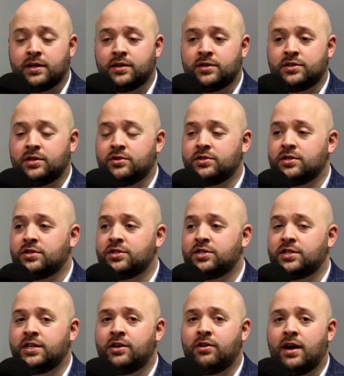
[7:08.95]
Because there's the
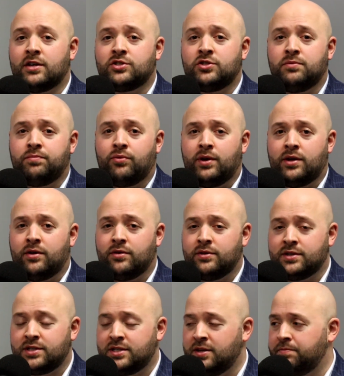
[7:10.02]
Secure Act
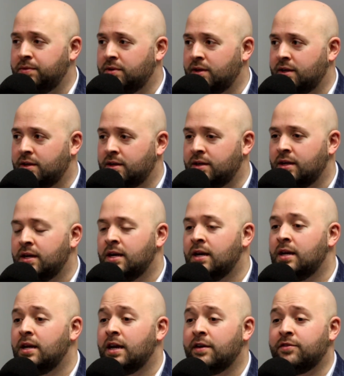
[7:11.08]
2.0 that stipulated
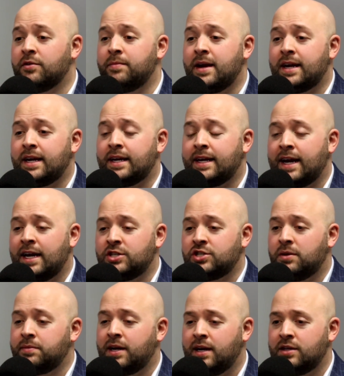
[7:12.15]
if you're making
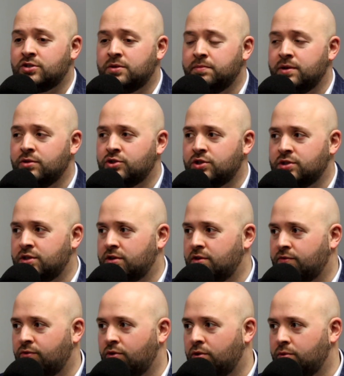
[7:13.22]
catch-up contributions in
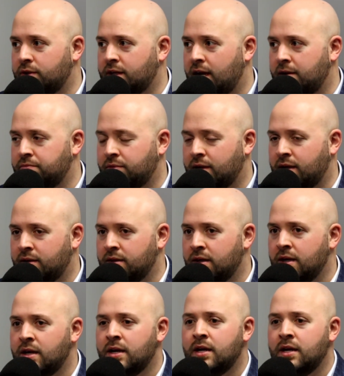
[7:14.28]
your 401k plan